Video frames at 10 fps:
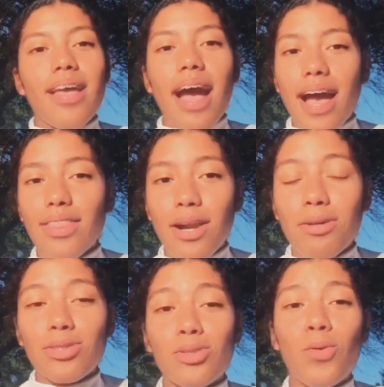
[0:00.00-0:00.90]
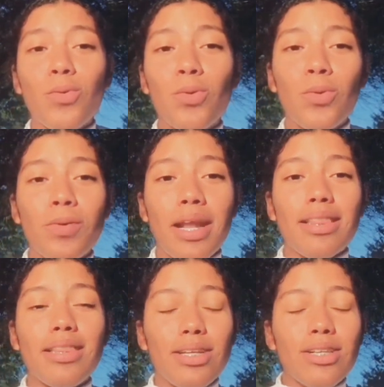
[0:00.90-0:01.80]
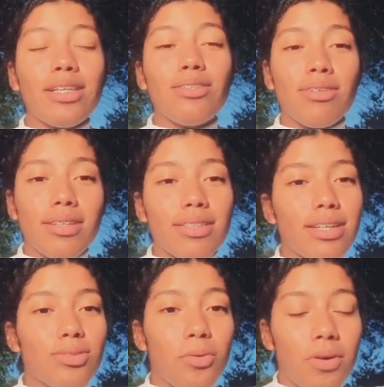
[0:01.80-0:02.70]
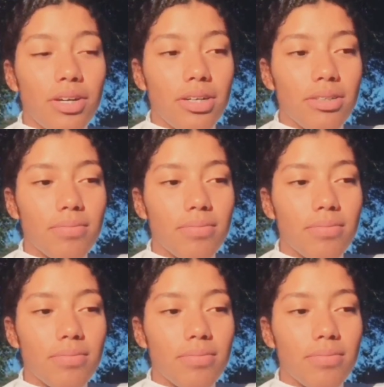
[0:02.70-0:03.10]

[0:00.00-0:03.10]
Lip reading: I thought I was so cool when I literally dressed like Dora